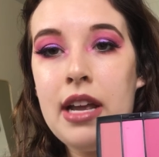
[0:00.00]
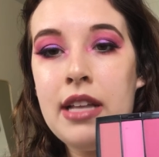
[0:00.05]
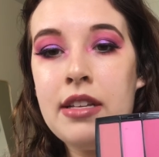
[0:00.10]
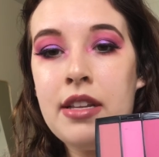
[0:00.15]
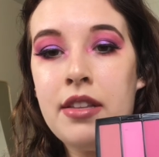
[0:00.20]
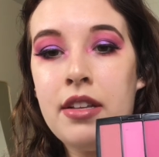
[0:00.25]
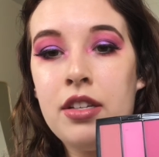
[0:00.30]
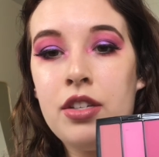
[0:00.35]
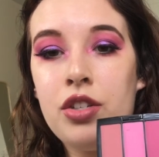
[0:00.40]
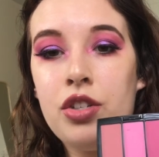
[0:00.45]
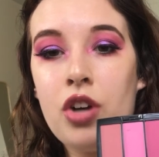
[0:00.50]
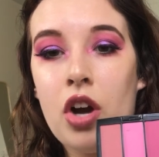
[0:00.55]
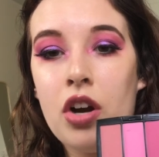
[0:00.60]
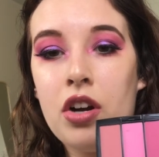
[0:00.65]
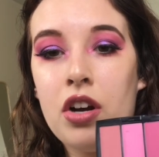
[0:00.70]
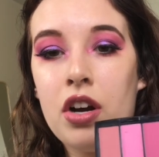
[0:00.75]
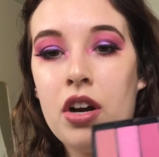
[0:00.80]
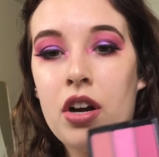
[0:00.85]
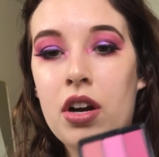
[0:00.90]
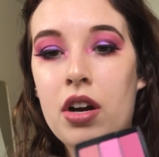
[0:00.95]
and then this
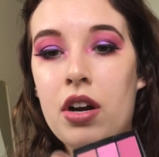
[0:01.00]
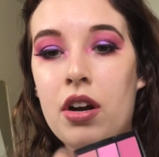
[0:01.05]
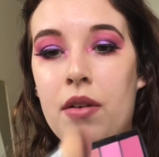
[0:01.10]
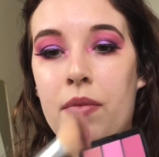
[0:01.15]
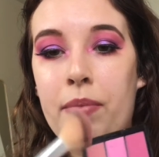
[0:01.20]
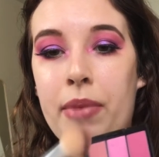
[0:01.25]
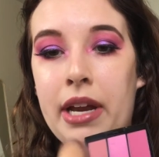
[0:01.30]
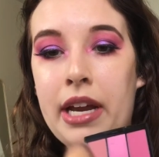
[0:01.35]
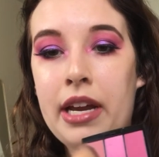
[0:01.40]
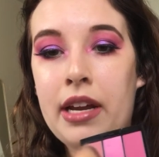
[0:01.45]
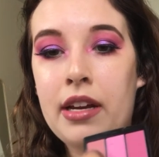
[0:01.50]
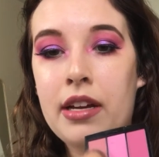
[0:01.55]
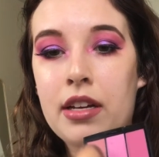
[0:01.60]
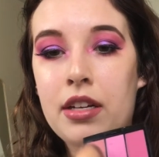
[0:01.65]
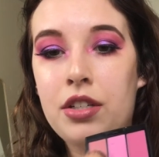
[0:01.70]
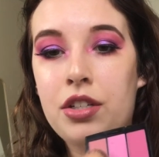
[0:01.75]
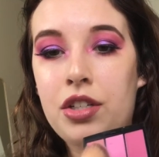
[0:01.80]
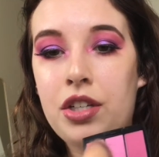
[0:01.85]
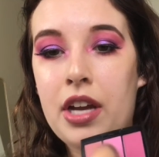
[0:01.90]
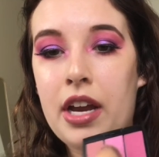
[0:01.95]
darker pink
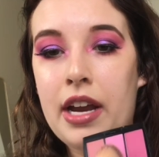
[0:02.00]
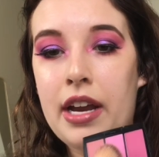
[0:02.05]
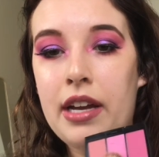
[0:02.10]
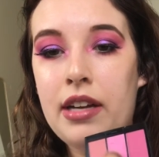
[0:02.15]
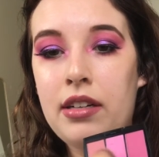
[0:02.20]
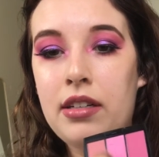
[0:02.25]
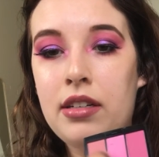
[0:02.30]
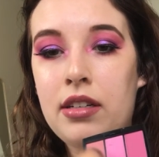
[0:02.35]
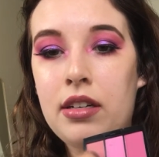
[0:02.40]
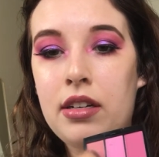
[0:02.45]
shade.